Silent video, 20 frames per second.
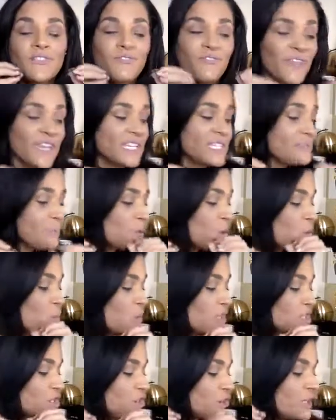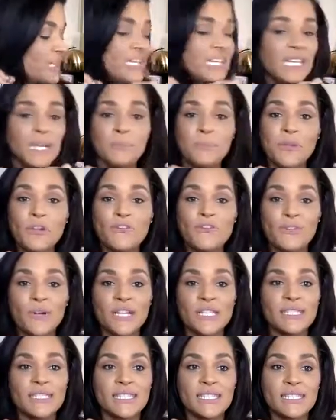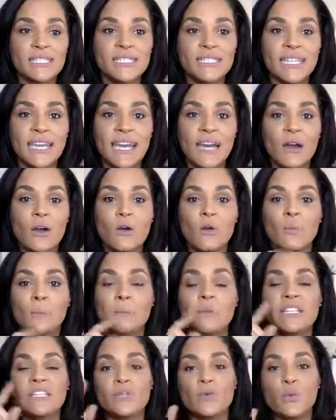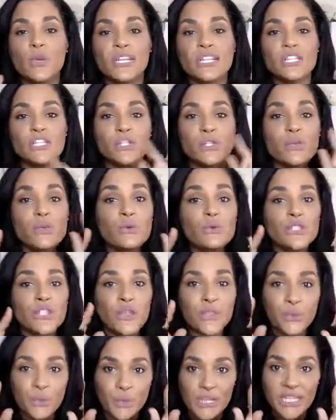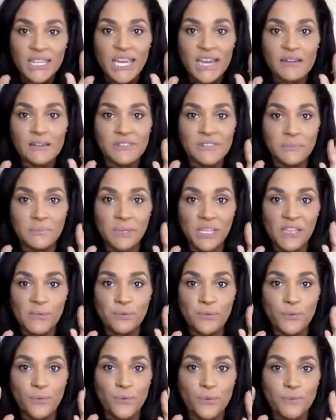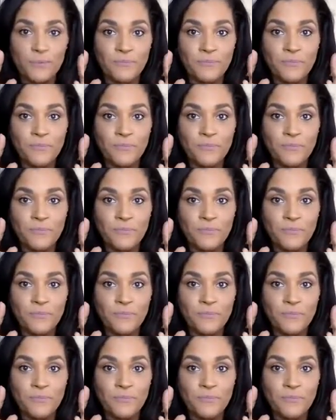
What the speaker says: Facebook wants you to keep your friends list now between 2,000 to 3,000 people.